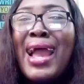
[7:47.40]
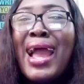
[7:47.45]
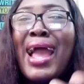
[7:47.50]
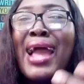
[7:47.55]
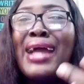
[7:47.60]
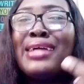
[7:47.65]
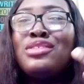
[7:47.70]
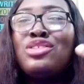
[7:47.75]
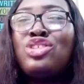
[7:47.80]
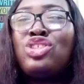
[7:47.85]

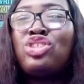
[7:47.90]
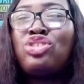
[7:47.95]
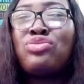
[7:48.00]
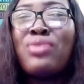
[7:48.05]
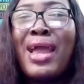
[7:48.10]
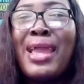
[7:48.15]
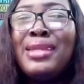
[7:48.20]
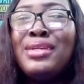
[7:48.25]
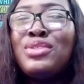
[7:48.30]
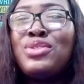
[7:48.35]
and
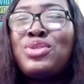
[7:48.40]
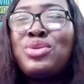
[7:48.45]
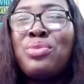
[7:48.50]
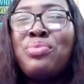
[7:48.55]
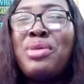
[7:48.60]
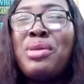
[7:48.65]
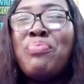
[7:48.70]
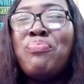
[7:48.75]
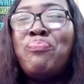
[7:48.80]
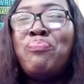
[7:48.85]
trying to
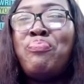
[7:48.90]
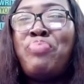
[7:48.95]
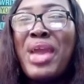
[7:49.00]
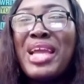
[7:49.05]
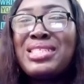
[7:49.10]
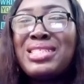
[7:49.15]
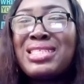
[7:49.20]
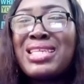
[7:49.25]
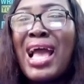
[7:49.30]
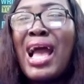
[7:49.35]
be
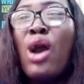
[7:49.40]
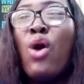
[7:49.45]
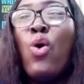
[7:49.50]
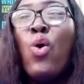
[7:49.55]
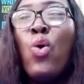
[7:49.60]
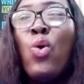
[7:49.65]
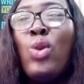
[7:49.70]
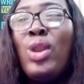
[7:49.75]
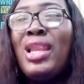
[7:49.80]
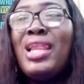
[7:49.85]
better
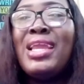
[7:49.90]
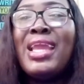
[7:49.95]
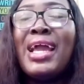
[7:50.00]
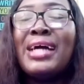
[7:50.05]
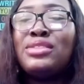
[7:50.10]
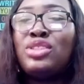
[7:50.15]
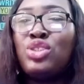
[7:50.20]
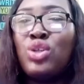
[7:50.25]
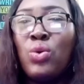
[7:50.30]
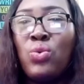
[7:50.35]
only
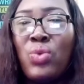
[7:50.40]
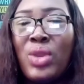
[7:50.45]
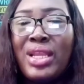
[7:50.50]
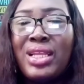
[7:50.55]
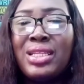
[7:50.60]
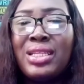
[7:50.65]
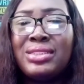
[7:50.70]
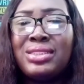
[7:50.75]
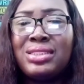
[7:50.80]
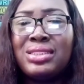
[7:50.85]
at your
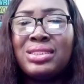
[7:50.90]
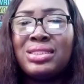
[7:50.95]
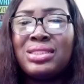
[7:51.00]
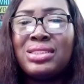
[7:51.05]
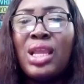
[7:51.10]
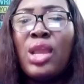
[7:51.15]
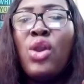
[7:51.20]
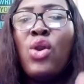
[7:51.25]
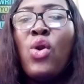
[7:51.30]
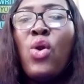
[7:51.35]

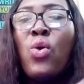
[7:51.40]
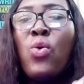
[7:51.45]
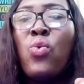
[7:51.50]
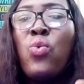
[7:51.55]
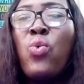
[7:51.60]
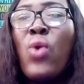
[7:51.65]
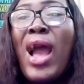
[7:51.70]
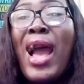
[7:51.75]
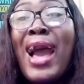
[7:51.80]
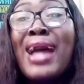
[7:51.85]
weaknesses
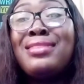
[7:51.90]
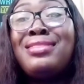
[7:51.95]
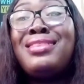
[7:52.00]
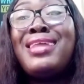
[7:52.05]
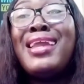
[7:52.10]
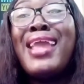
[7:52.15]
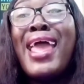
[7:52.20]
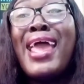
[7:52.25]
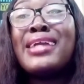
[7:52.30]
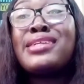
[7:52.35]
at
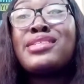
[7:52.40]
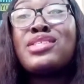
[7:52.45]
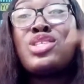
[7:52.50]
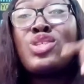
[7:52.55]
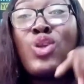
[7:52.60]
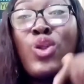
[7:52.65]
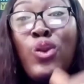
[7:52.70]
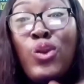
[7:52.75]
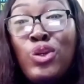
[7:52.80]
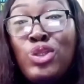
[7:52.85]
the
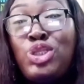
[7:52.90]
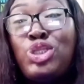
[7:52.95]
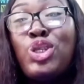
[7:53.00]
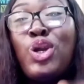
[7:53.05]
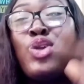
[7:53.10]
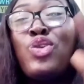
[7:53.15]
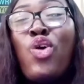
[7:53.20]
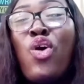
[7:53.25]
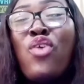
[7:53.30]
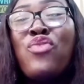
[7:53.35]

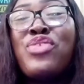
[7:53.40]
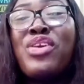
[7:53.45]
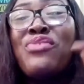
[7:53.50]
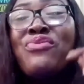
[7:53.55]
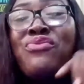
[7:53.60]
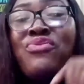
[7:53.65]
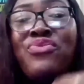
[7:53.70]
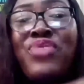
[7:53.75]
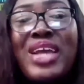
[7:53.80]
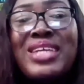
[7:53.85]
exclusion of
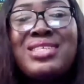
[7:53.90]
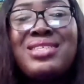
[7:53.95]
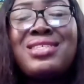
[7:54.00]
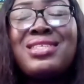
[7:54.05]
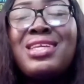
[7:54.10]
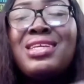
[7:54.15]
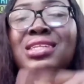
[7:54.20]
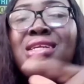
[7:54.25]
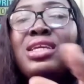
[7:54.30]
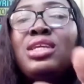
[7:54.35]

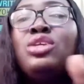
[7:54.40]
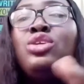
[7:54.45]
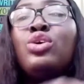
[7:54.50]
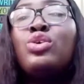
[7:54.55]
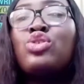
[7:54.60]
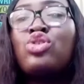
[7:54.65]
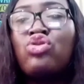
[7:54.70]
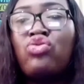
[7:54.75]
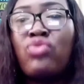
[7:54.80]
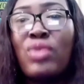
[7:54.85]
investing in
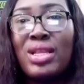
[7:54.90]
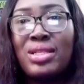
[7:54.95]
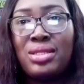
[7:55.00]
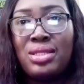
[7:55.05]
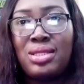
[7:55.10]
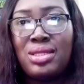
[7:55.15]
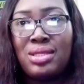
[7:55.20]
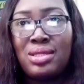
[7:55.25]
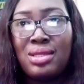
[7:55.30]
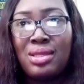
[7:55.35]
your
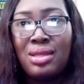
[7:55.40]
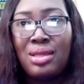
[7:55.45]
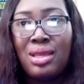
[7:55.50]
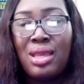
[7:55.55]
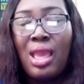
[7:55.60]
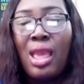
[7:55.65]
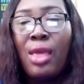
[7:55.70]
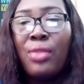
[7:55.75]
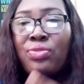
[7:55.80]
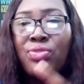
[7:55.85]
strengths.
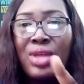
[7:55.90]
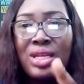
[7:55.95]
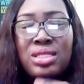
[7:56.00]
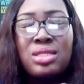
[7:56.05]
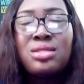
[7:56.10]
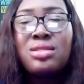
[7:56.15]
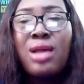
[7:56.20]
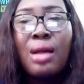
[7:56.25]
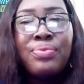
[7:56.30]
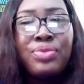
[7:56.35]

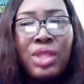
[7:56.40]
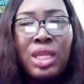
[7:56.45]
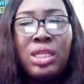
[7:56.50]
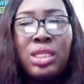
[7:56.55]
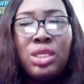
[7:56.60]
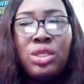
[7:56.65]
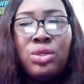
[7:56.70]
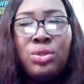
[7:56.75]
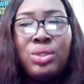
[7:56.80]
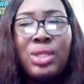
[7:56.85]
There's something
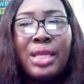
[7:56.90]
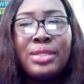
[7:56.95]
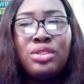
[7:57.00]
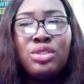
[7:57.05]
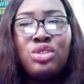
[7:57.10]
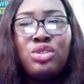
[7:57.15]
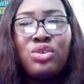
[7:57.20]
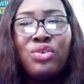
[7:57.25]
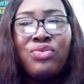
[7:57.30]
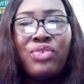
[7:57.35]
in you that
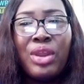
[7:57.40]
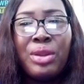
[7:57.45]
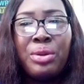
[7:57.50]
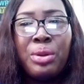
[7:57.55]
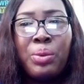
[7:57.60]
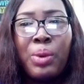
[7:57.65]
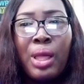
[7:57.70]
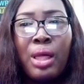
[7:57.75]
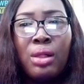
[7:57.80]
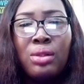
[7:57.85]
you do very
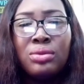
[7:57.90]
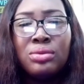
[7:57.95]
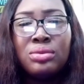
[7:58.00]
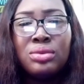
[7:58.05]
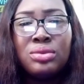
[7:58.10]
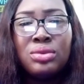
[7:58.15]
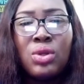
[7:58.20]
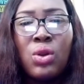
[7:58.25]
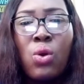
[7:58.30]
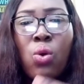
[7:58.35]
well.
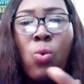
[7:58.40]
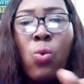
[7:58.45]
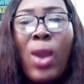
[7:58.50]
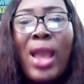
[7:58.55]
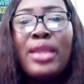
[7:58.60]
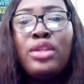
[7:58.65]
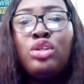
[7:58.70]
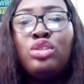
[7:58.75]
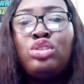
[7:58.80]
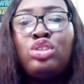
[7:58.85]

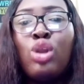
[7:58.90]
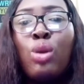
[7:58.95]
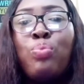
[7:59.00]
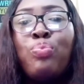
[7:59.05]
Why don't you